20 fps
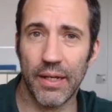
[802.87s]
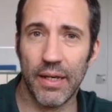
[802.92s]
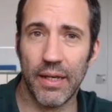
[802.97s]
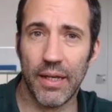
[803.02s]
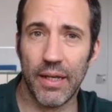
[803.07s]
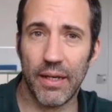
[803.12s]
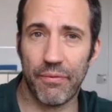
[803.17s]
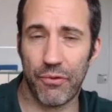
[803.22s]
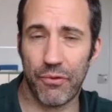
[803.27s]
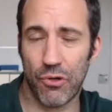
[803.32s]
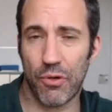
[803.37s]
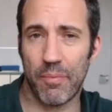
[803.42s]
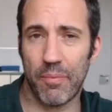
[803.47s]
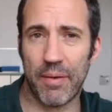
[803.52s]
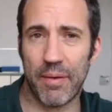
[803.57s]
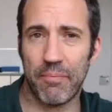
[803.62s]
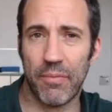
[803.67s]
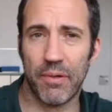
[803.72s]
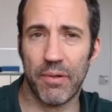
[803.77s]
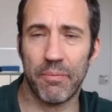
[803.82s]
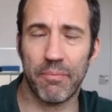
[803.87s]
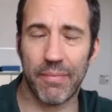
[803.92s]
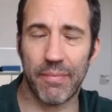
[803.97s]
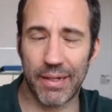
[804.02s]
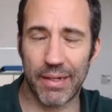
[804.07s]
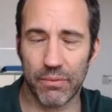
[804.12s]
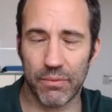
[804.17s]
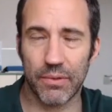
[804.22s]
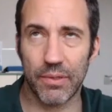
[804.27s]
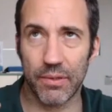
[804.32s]
If you remember,
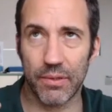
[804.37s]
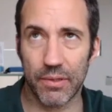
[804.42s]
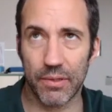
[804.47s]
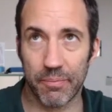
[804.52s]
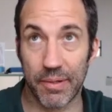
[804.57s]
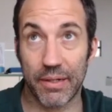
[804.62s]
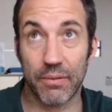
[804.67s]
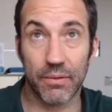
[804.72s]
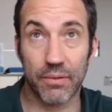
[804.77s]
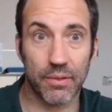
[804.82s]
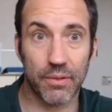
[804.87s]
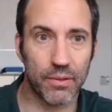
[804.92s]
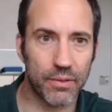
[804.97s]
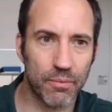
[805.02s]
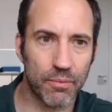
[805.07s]
mountains, mountains and